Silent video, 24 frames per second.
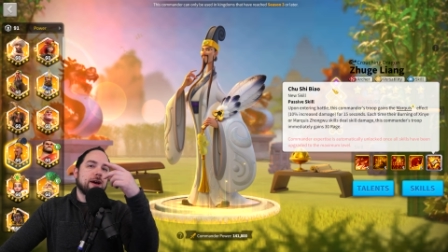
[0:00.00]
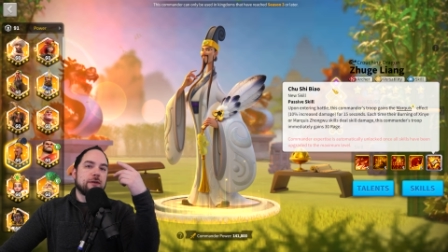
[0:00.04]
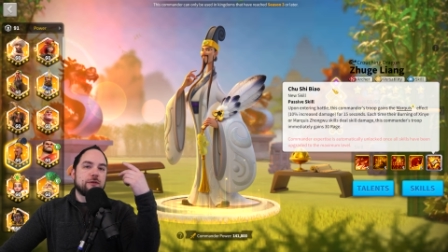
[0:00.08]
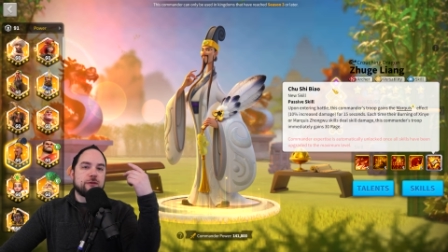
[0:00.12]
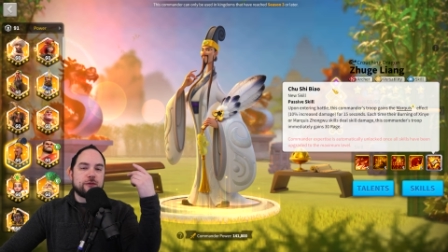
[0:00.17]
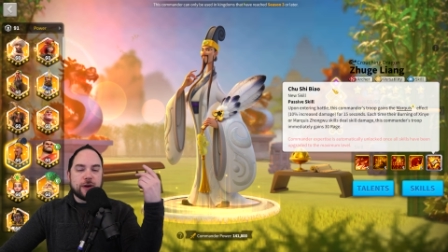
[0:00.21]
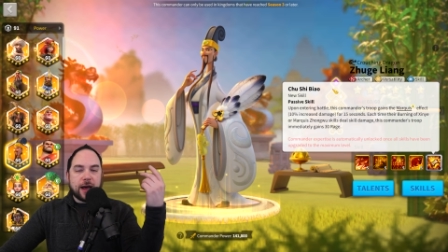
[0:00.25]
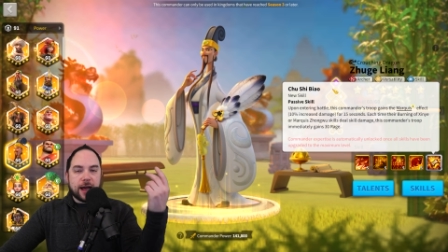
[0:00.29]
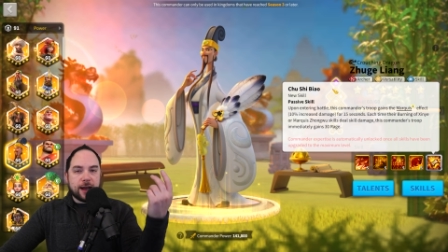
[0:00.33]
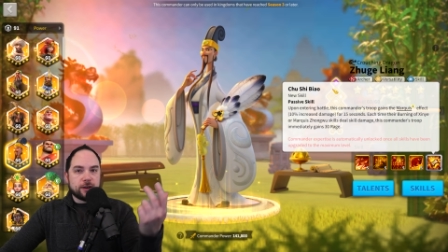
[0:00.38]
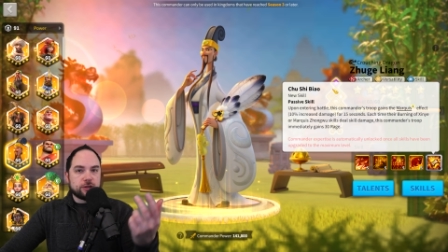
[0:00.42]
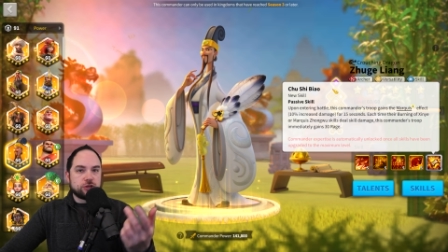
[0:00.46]

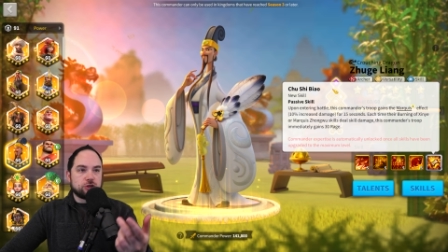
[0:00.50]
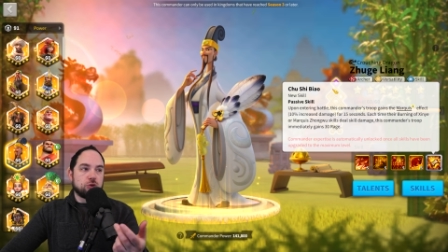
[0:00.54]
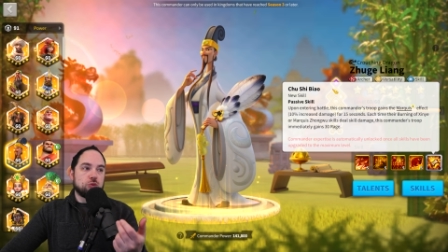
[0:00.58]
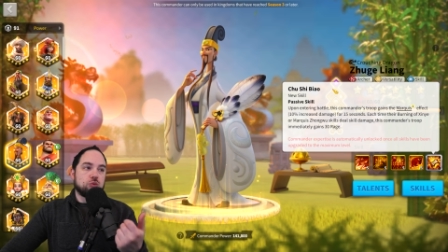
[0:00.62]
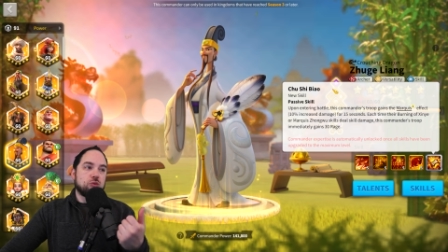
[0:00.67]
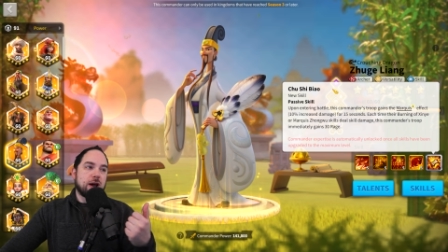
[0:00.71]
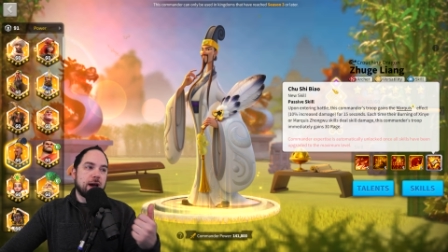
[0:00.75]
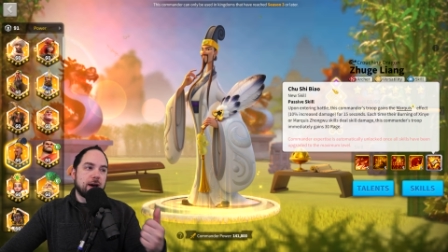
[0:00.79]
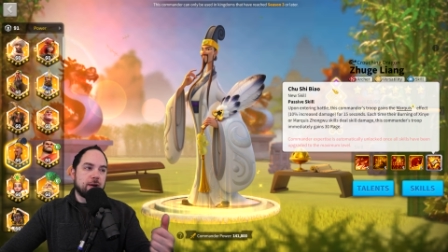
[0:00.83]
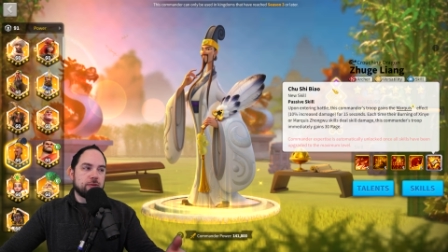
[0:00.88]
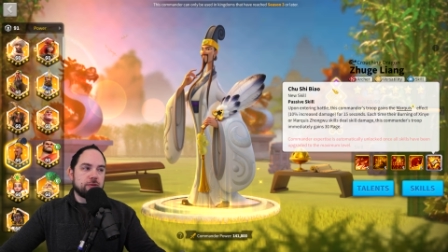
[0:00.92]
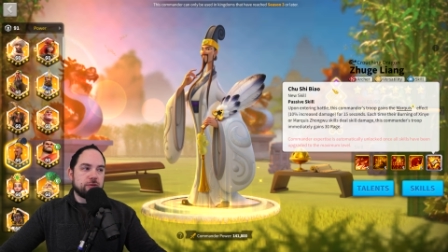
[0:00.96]
effect
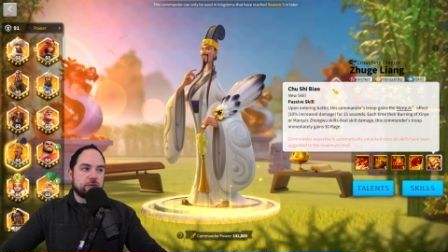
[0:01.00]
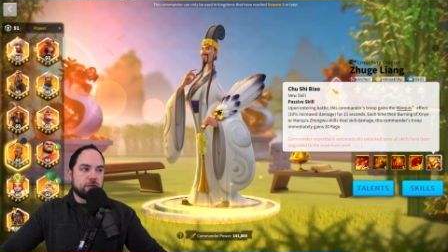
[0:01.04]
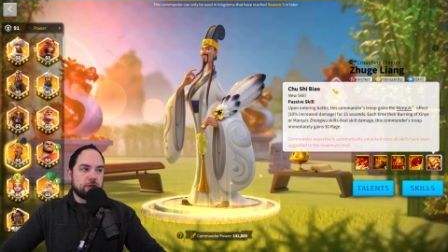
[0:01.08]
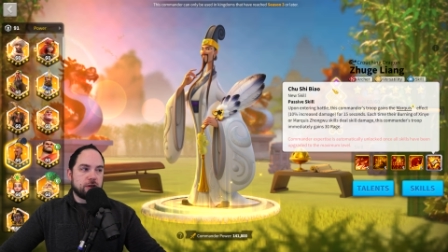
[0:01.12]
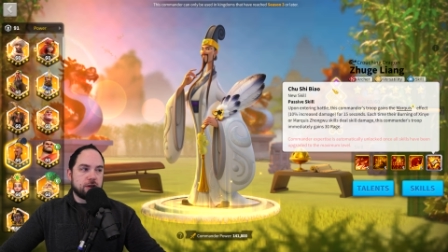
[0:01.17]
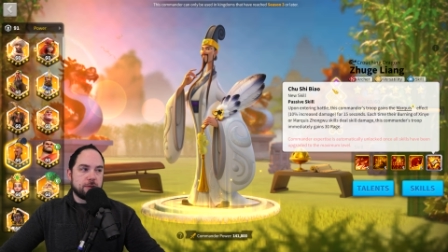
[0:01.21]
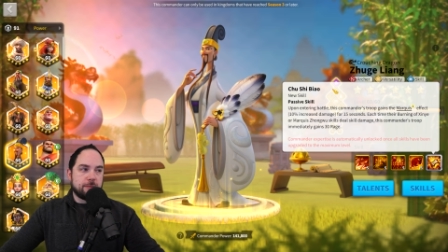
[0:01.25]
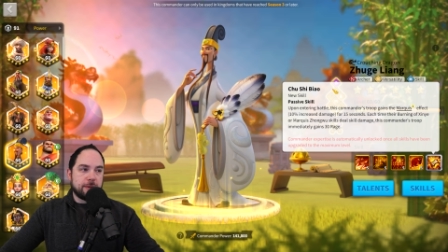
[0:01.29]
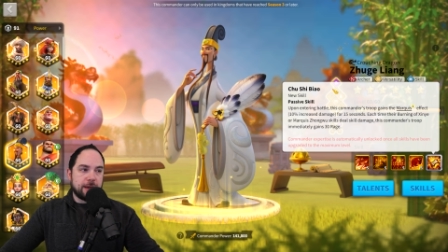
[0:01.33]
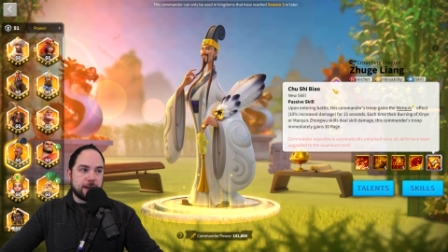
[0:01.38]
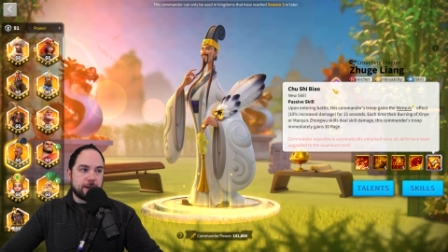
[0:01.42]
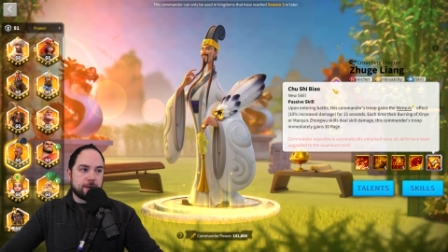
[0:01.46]
around the
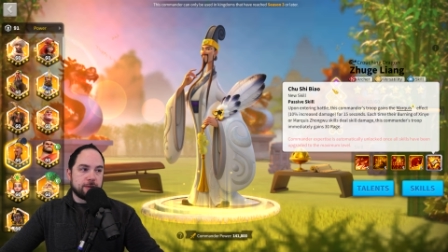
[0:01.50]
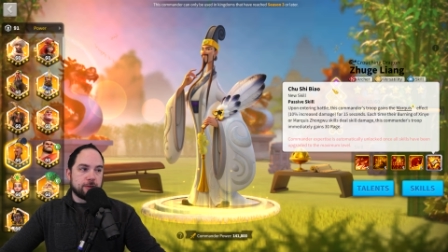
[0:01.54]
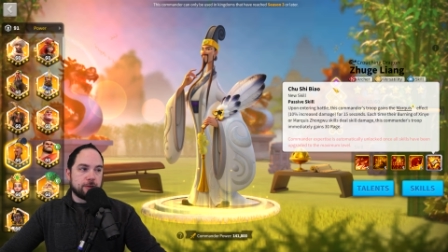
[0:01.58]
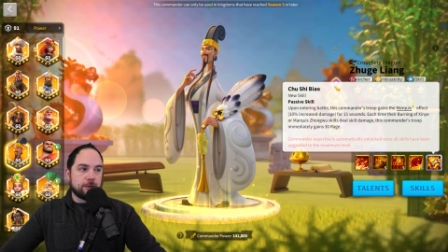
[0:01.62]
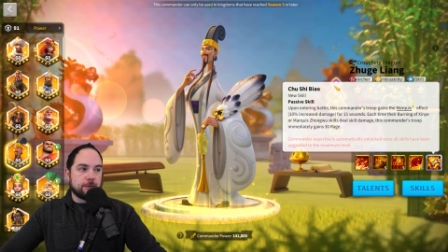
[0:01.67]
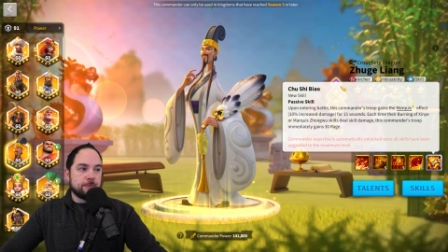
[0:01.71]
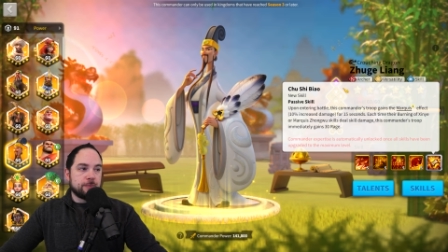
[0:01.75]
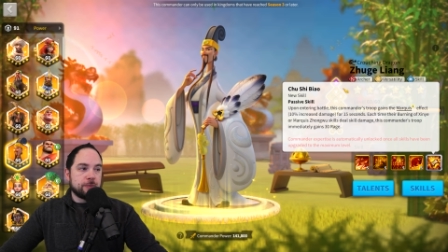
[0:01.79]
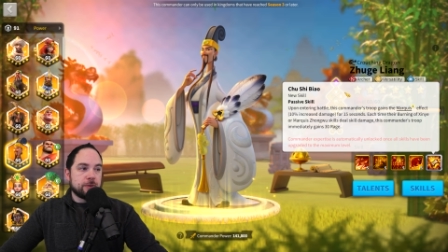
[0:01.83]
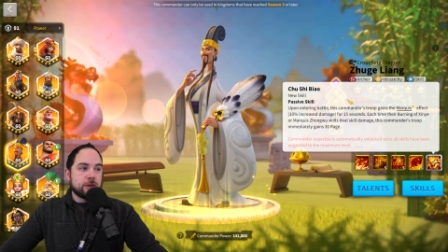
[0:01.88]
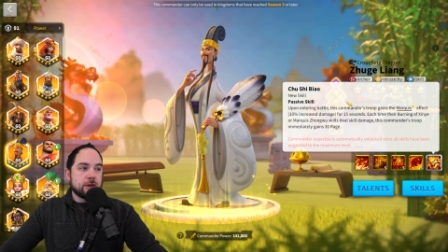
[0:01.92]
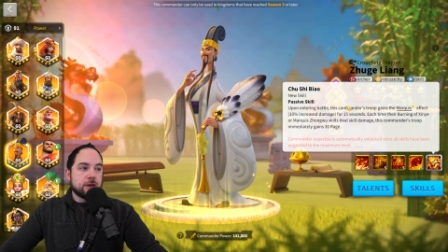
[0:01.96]

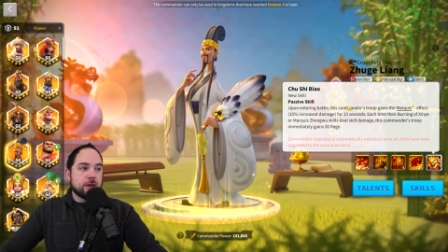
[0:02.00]
commander,